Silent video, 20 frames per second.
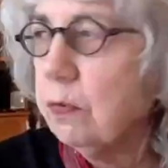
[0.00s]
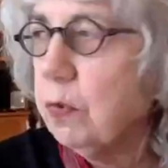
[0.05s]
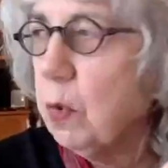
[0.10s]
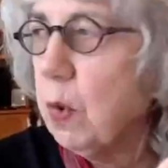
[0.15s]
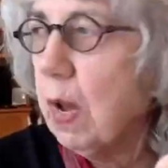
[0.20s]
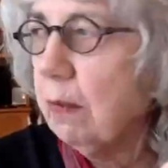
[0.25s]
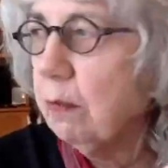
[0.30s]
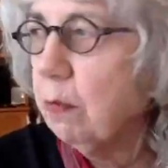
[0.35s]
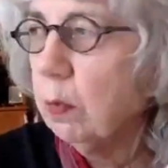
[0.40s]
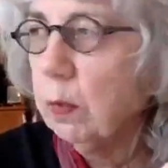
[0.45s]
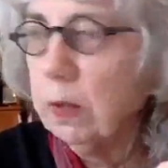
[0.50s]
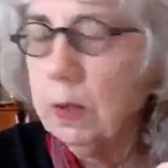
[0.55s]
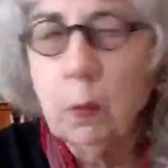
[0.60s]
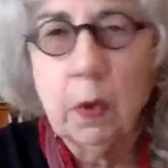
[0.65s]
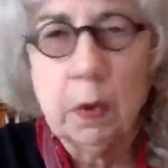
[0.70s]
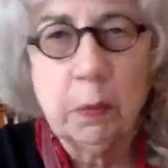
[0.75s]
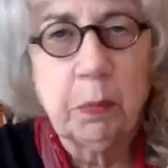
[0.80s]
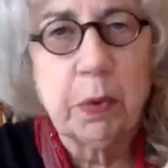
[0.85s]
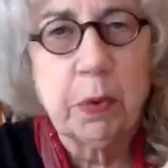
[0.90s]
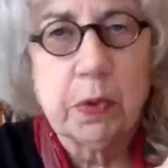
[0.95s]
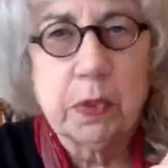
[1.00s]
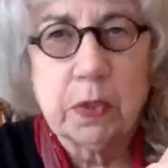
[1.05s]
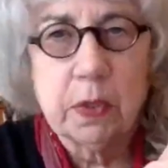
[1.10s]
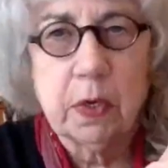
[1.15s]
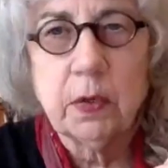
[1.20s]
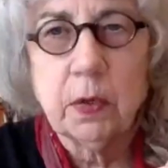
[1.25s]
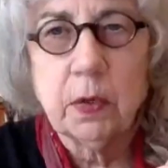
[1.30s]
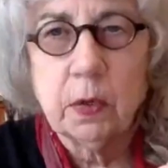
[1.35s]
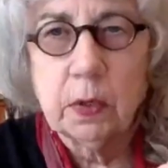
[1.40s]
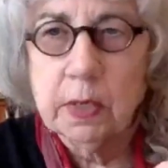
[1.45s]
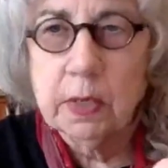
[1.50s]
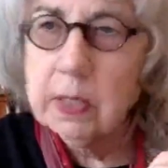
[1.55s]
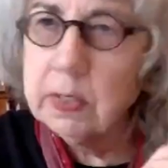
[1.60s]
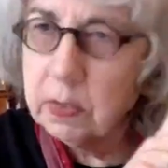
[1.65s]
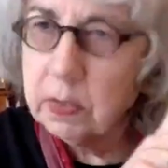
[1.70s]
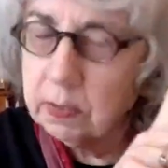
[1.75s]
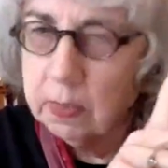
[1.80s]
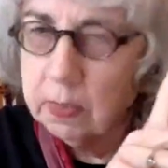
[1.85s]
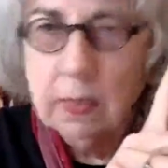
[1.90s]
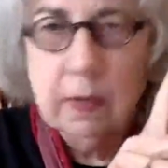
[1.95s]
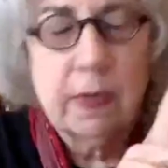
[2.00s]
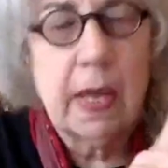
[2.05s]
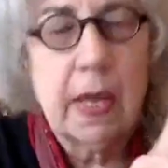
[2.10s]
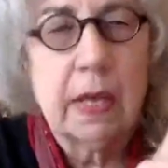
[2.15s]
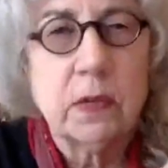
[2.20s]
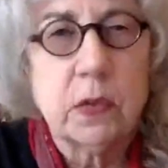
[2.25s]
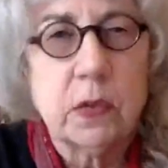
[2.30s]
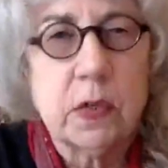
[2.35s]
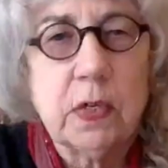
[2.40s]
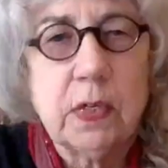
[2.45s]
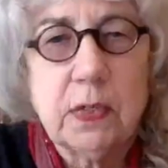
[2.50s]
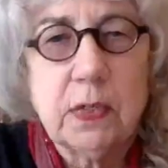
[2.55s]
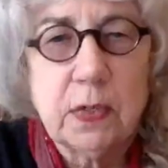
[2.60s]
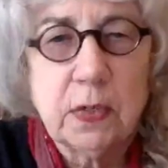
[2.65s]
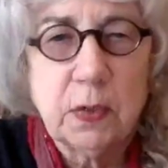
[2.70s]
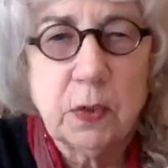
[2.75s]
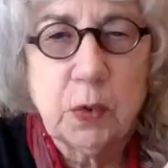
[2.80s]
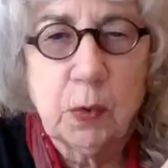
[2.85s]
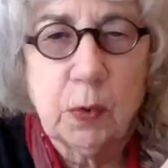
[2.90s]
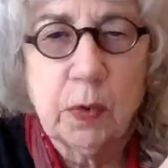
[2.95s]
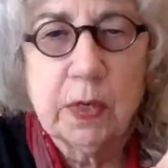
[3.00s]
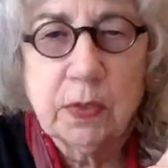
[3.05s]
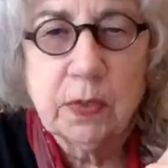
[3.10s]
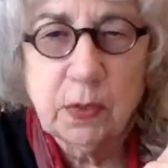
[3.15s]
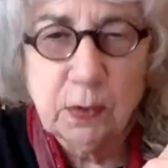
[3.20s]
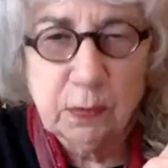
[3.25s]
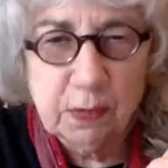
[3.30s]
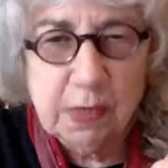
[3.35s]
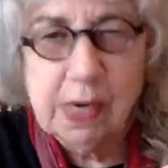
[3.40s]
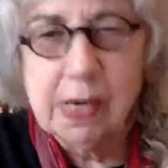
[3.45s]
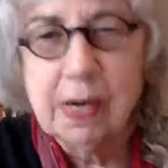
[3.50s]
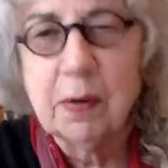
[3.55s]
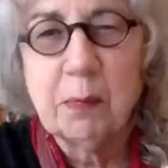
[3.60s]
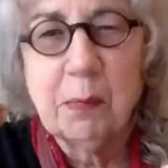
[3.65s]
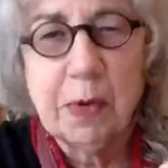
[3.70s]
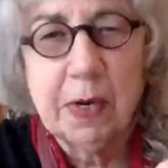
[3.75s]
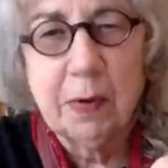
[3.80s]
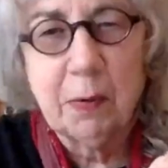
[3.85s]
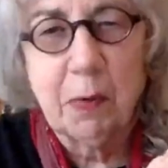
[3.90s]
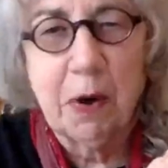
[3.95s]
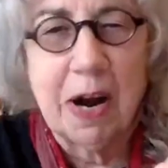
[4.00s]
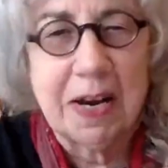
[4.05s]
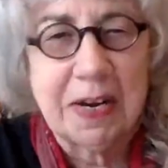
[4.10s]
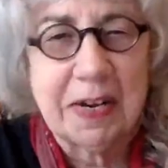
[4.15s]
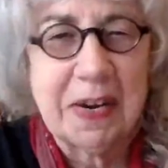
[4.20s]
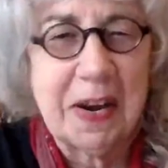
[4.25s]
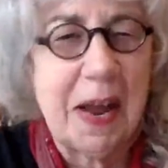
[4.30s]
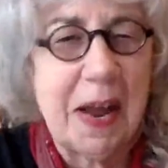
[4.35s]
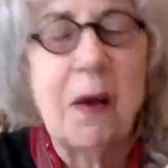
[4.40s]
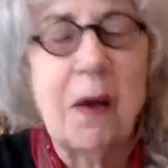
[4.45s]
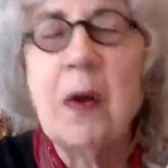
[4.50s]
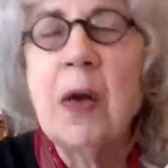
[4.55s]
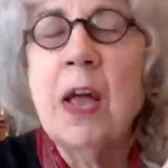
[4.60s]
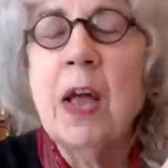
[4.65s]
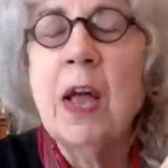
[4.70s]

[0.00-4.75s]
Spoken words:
if you have only one person on your list, that's an easy choice. You've got it made right now.